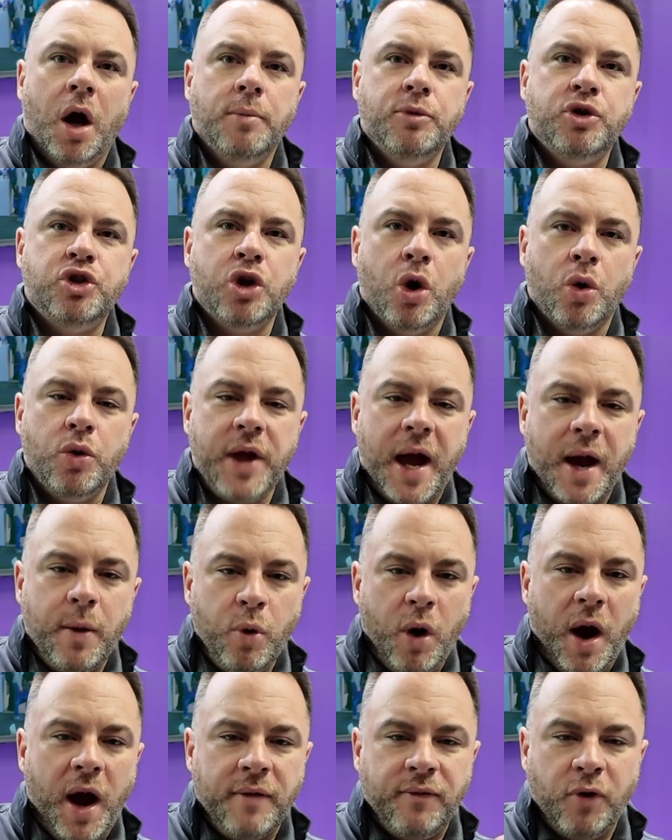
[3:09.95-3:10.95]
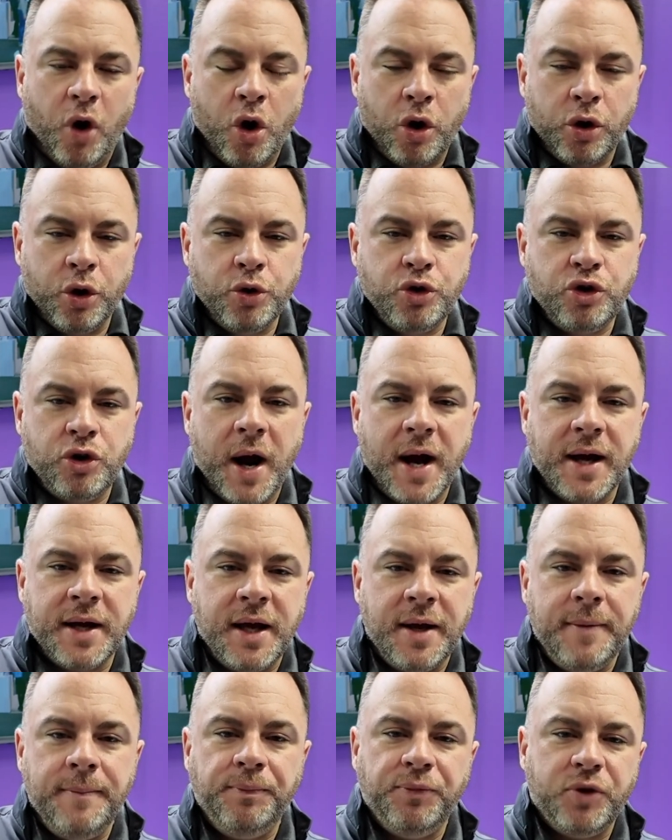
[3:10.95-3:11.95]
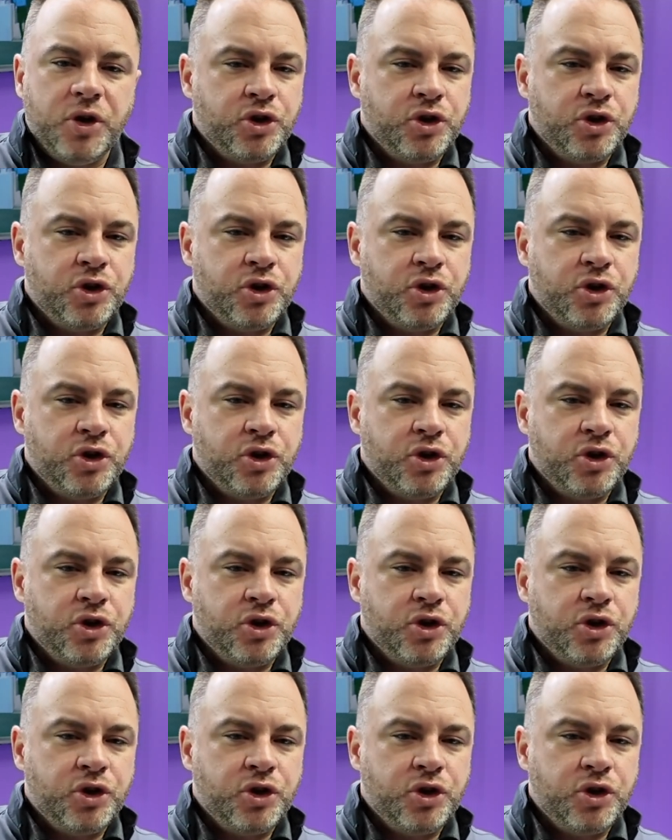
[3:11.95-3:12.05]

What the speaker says: So that will have auto tracking.